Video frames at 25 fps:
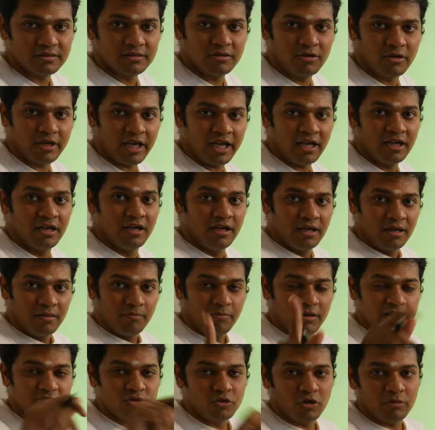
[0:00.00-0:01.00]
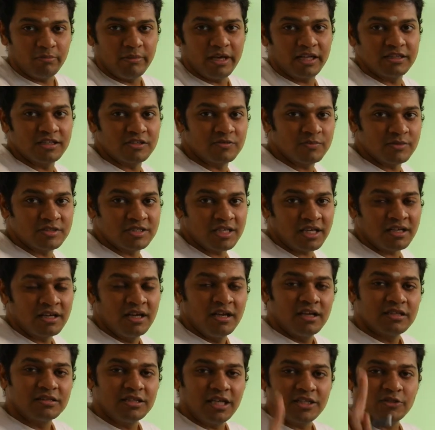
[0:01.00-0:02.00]
Okay, please don't make this
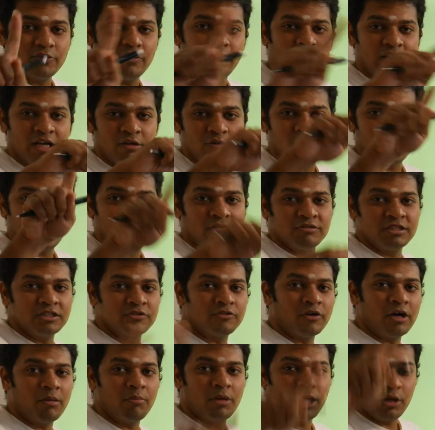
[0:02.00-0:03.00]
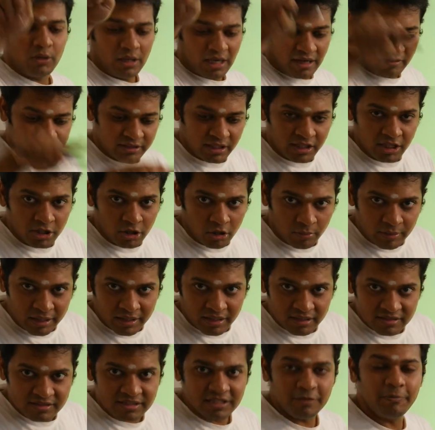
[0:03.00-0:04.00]
mistake. That's why whenever you have this formula, you have the
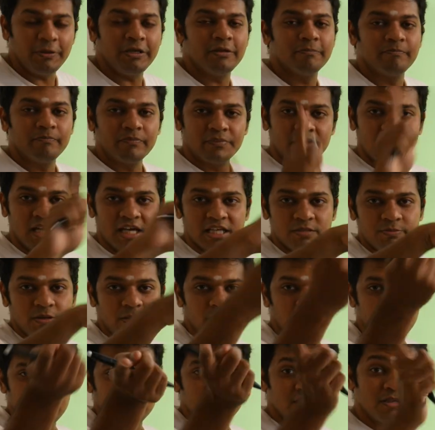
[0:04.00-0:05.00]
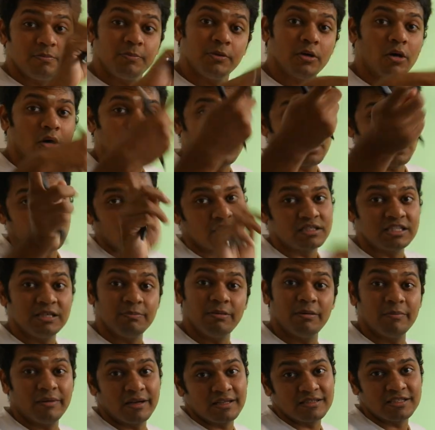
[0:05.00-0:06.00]
denominator CP. SP minus CP or
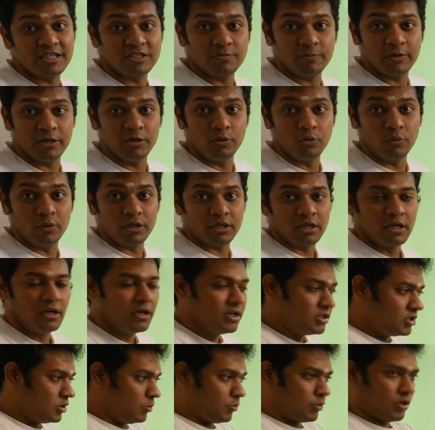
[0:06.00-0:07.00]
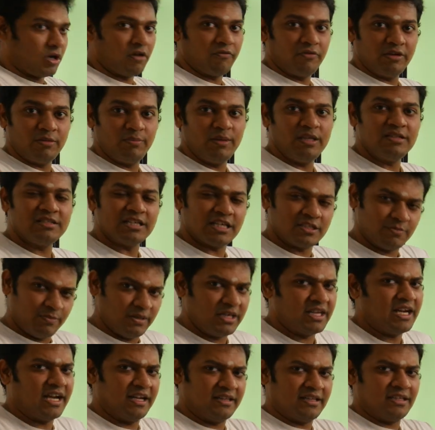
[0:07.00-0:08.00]
CP minus SP, you do it. So profit means
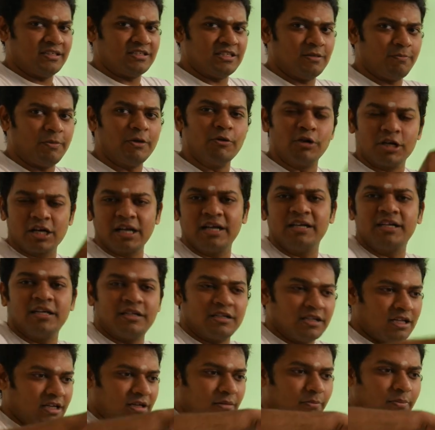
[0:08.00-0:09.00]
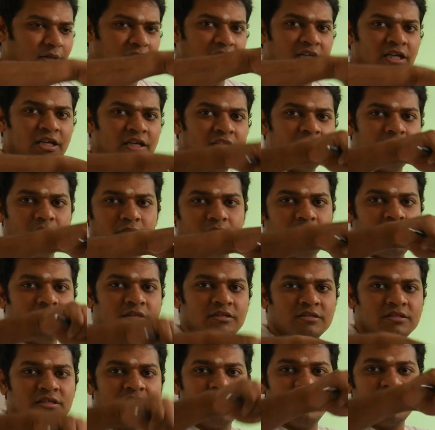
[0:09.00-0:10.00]
SP greater than CP, you'll write it. P
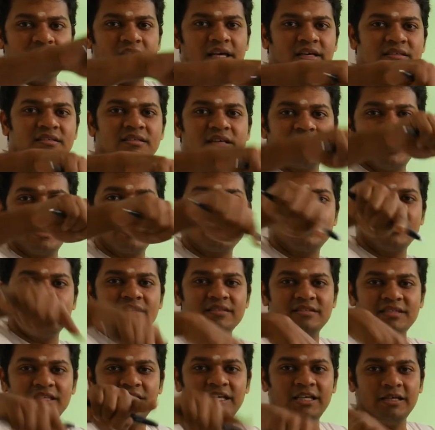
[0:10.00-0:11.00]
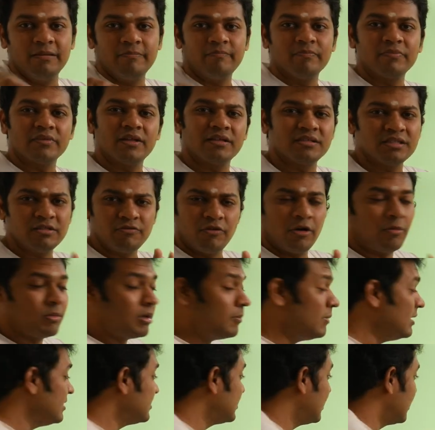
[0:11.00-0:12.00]
means S greater than C. That's the formula,
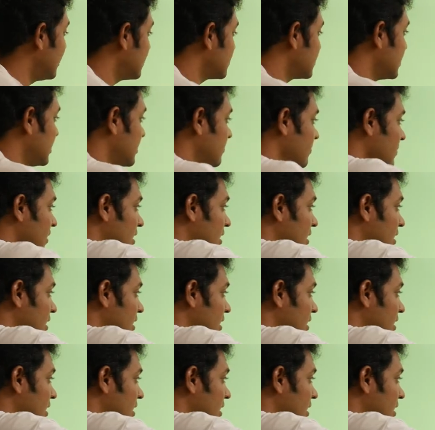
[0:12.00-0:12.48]
please understand.